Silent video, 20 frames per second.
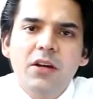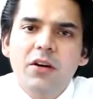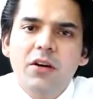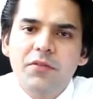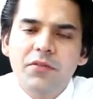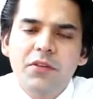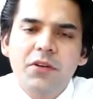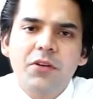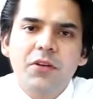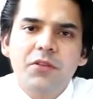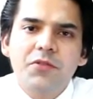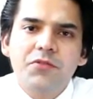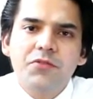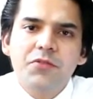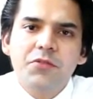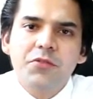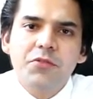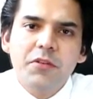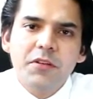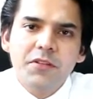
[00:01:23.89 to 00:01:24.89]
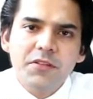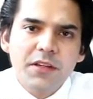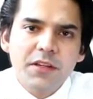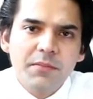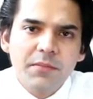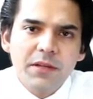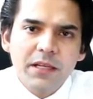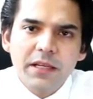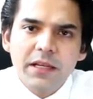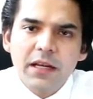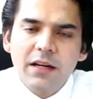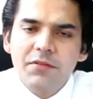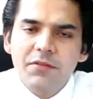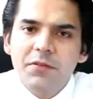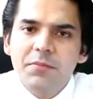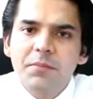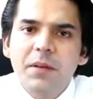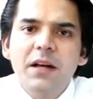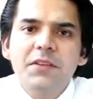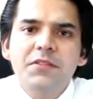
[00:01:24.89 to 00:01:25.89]
of the Constituent Assembly, and
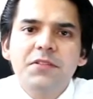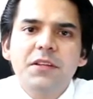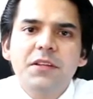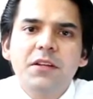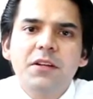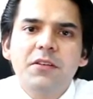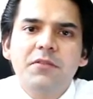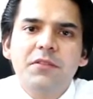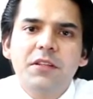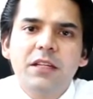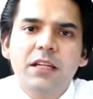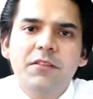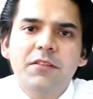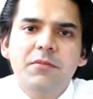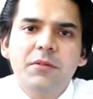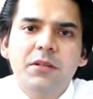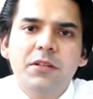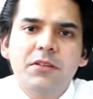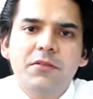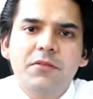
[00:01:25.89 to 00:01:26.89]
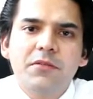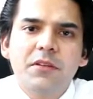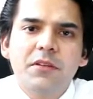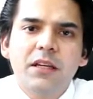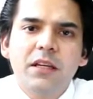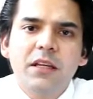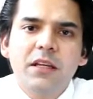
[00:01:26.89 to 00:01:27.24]
after passing of the government of